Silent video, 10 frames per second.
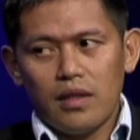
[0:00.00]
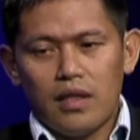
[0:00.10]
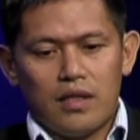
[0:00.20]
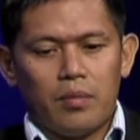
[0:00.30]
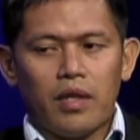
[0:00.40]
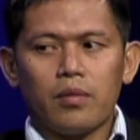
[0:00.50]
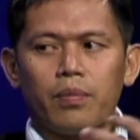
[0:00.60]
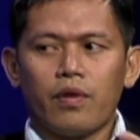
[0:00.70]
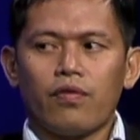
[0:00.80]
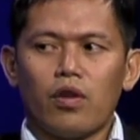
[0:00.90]
It is about the
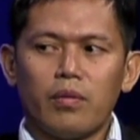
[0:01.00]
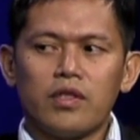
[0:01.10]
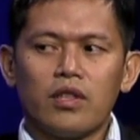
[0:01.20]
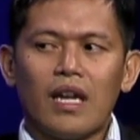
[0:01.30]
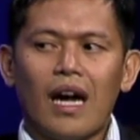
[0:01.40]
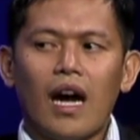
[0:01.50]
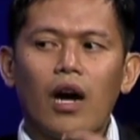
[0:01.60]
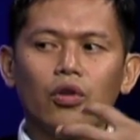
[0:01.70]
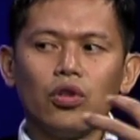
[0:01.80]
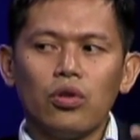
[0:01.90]
performance and
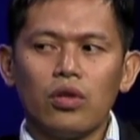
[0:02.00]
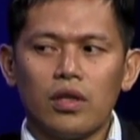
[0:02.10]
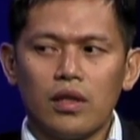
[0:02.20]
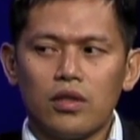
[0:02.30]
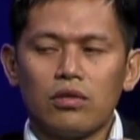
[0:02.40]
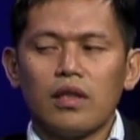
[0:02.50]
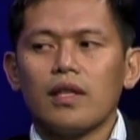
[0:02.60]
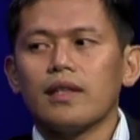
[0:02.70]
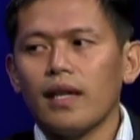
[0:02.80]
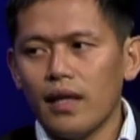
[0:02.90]
how you did during
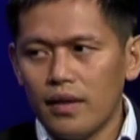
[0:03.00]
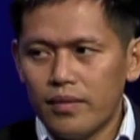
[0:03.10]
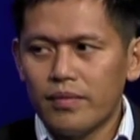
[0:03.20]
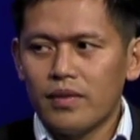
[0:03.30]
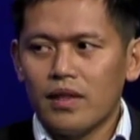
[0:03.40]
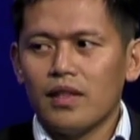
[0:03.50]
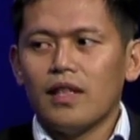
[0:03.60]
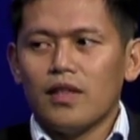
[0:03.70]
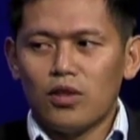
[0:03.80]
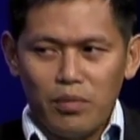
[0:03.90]
that day,
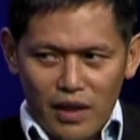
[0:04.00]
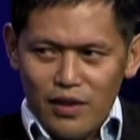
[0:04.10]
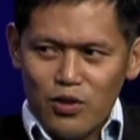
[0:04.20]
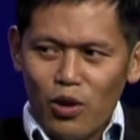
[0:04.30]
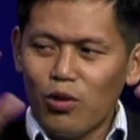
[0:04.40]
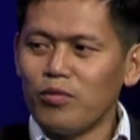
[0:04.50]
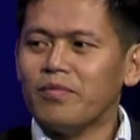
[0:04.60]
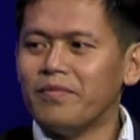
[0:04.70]
to be in the zone.